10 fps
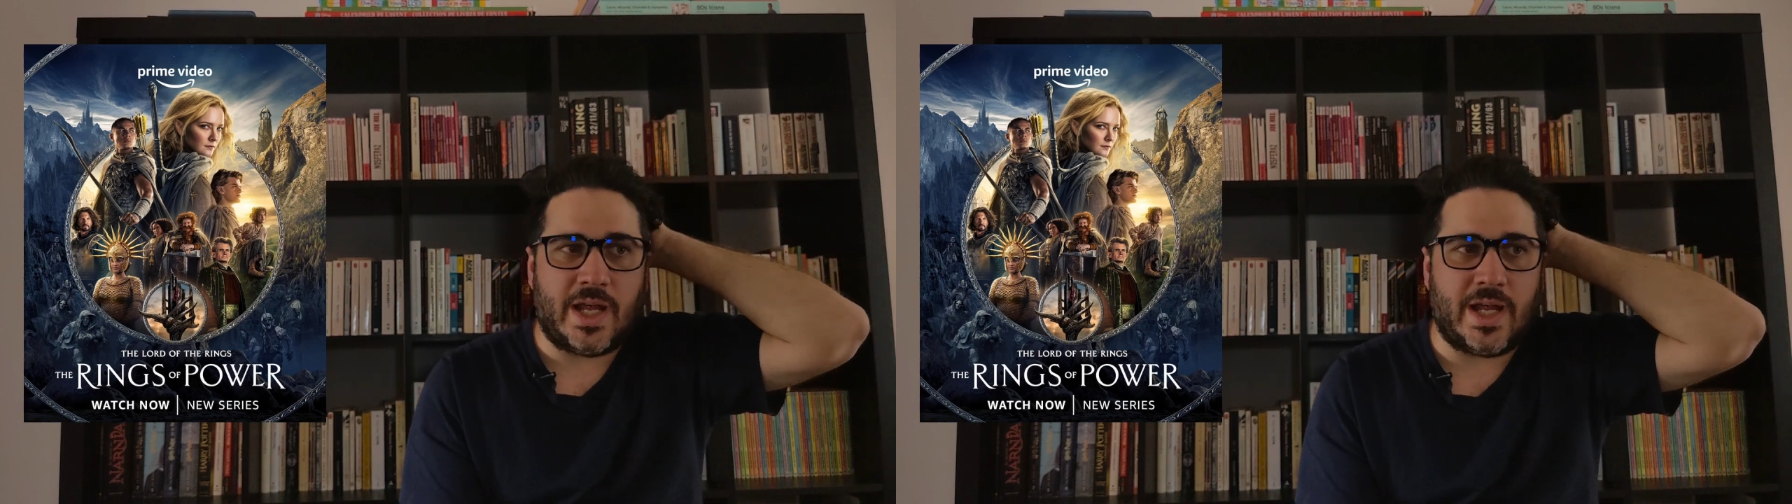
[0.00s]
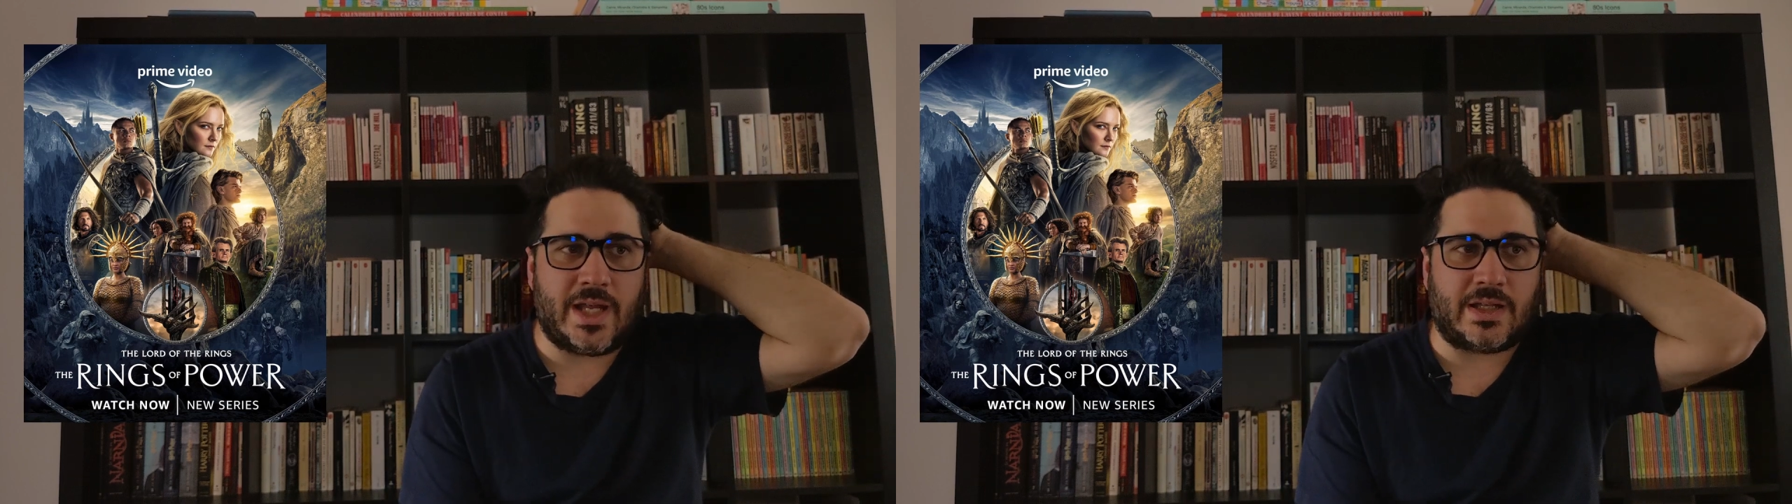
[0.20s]

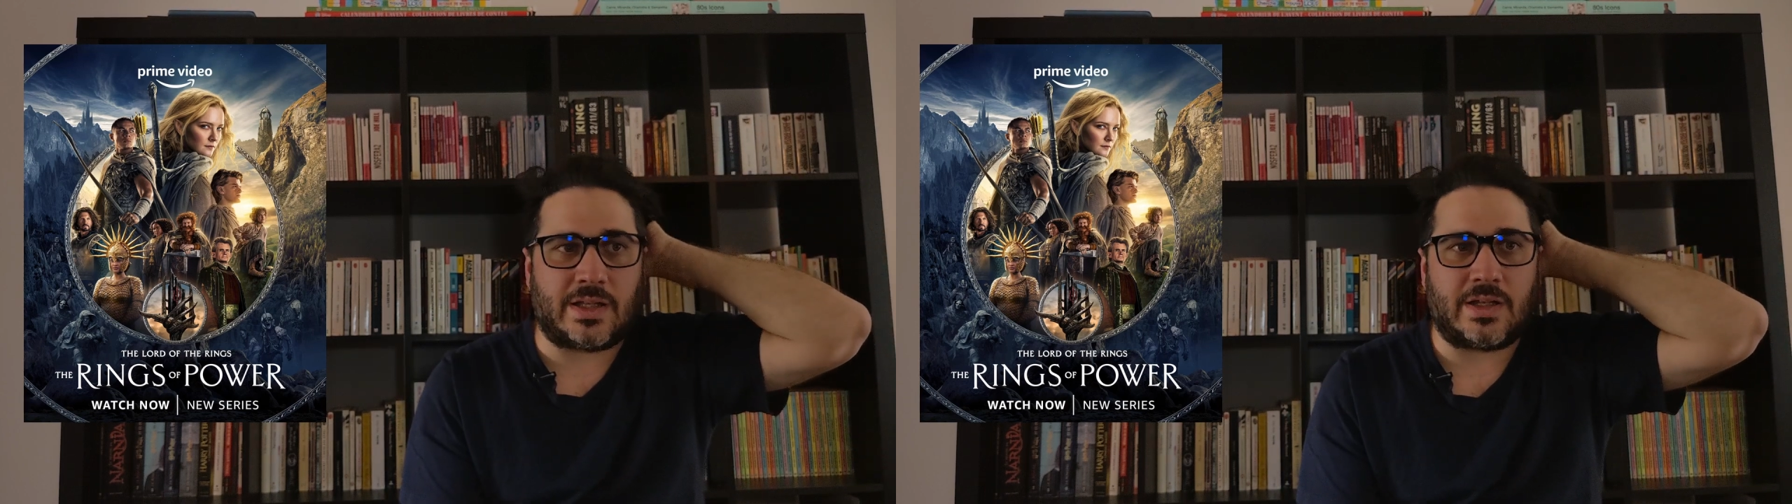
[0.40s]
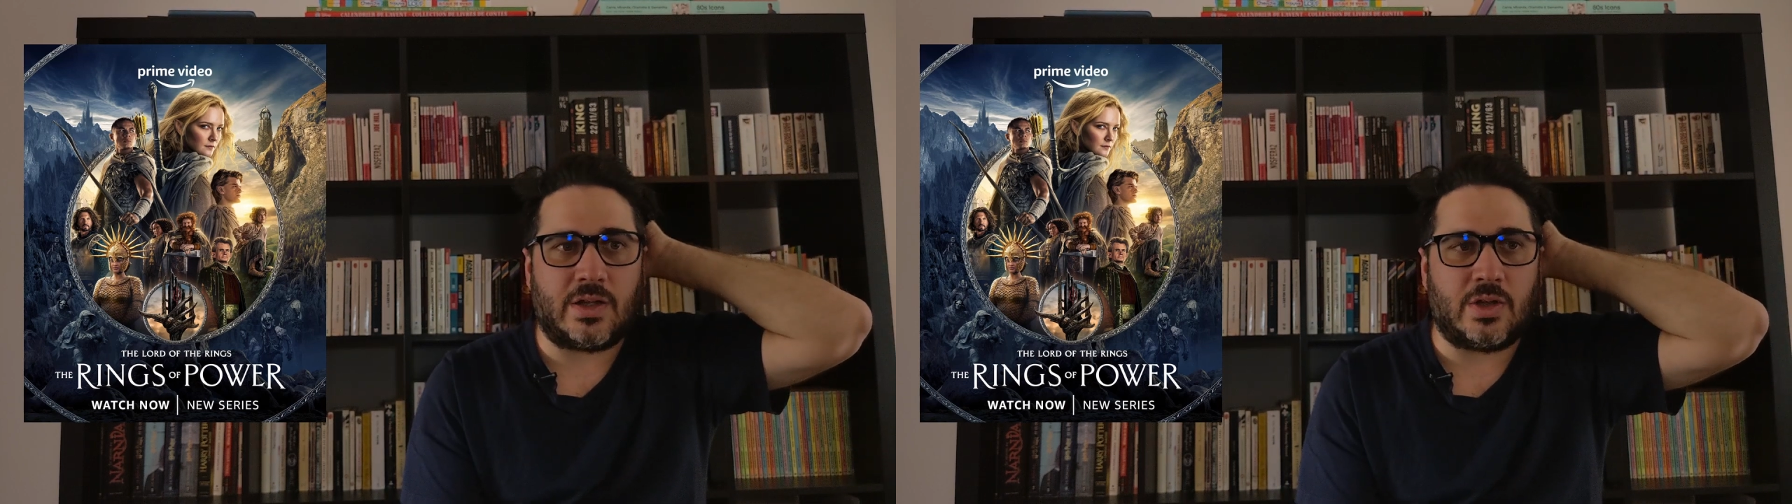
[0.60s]

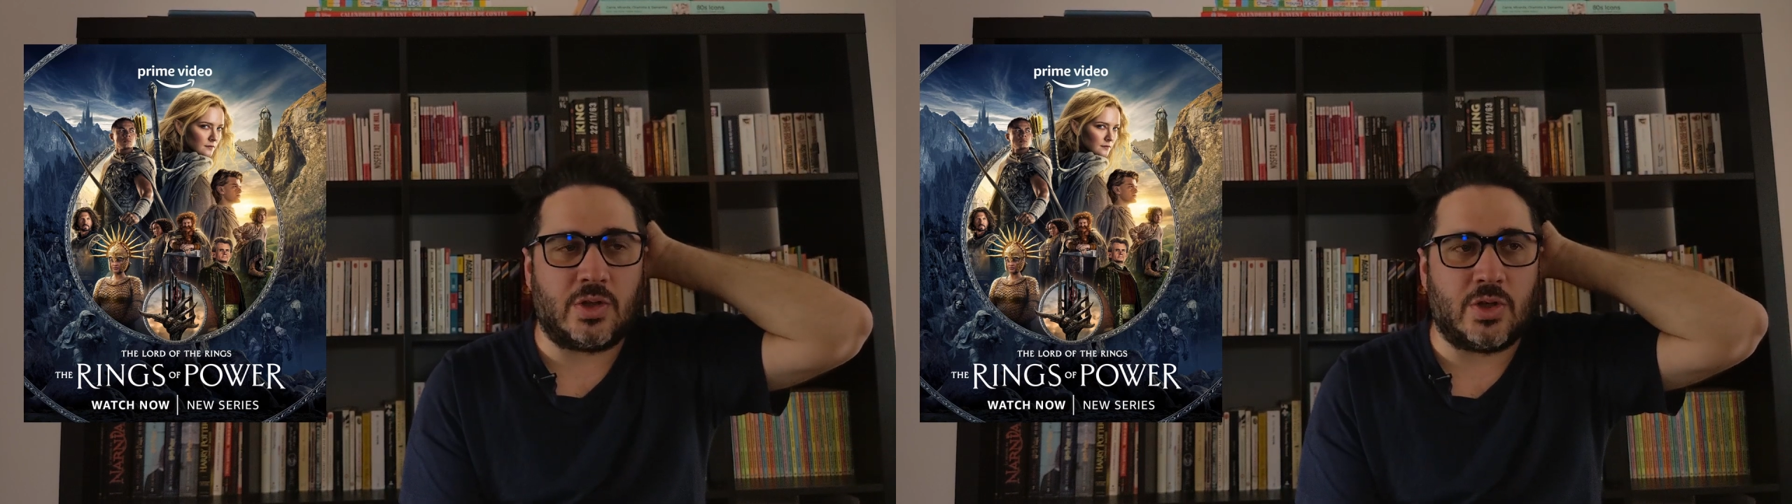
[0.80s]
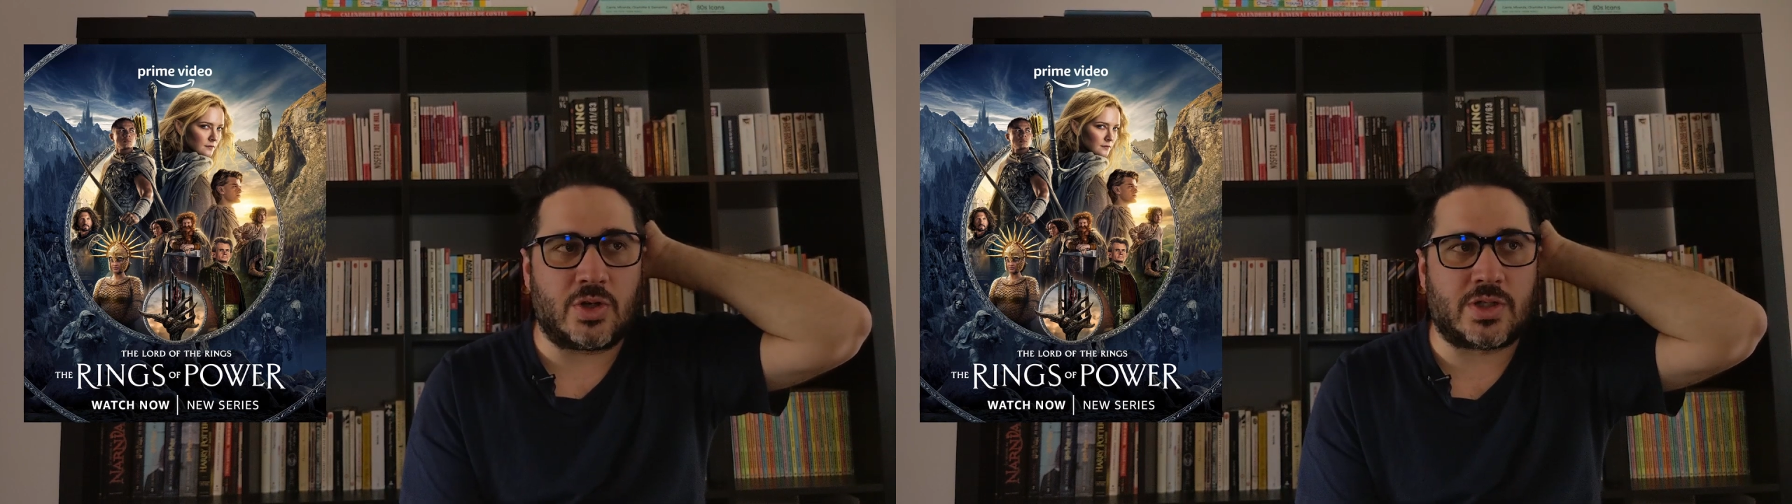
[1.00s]
it
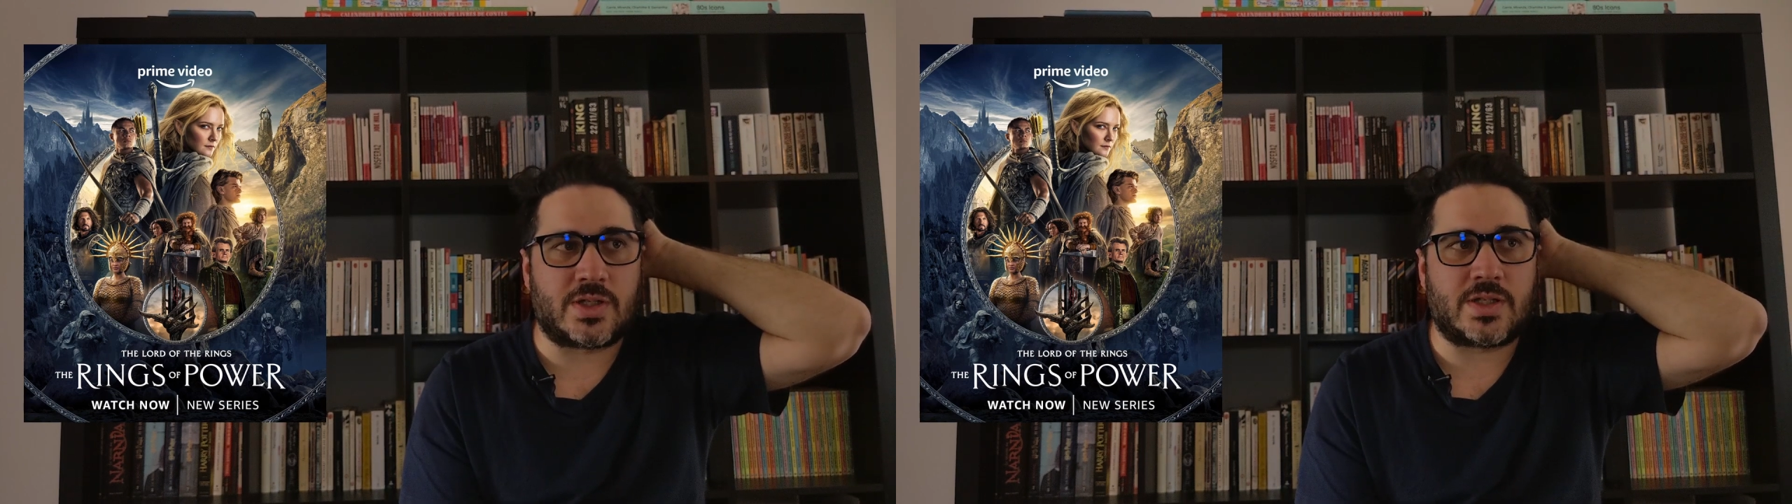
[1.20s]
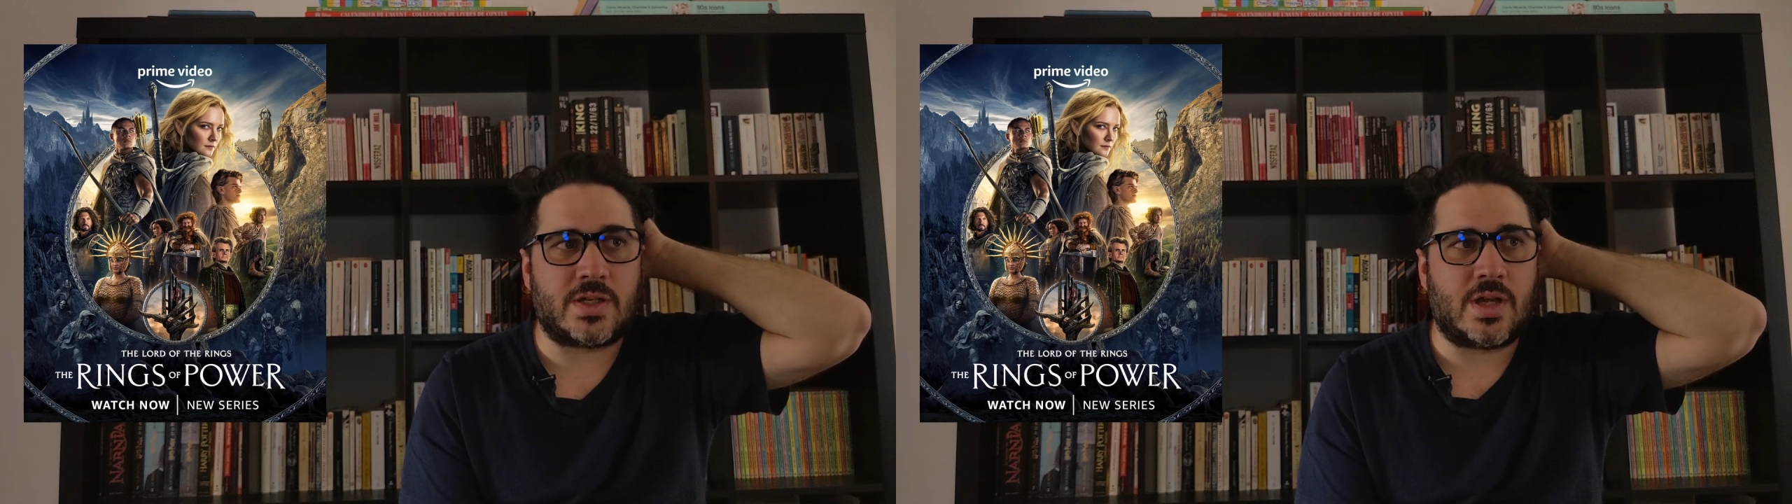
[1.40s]

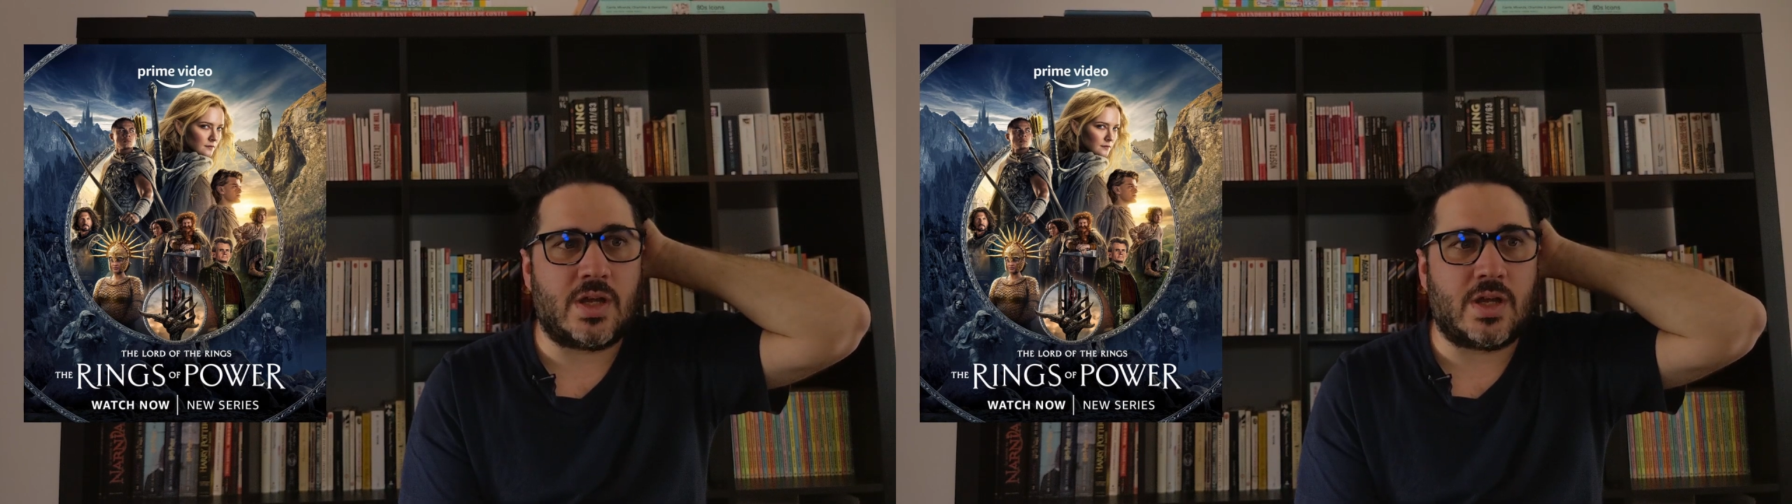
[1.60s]
looks